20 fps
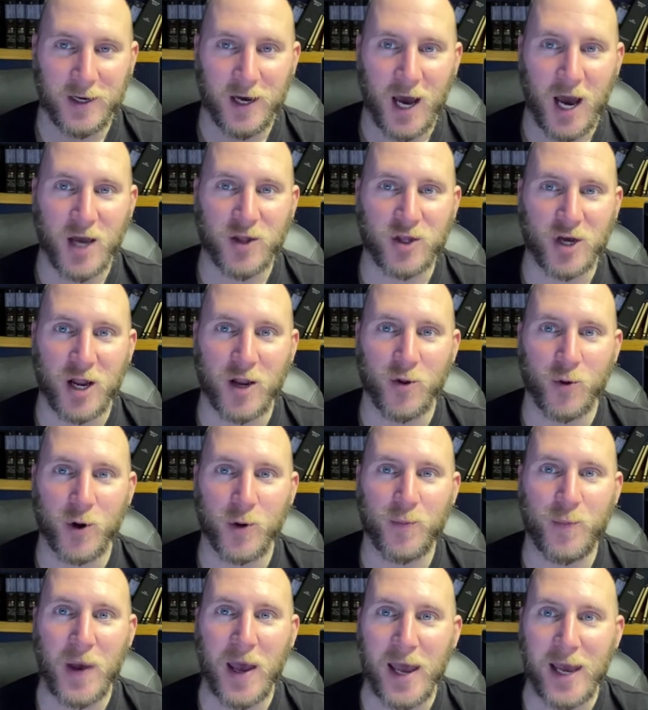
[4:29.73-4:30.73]
I thought of the
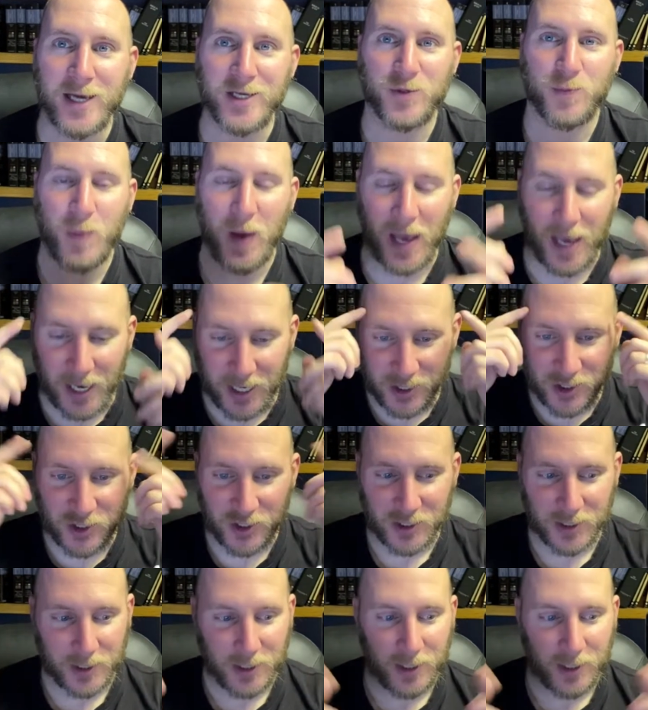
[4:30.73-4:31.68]
word page. Page.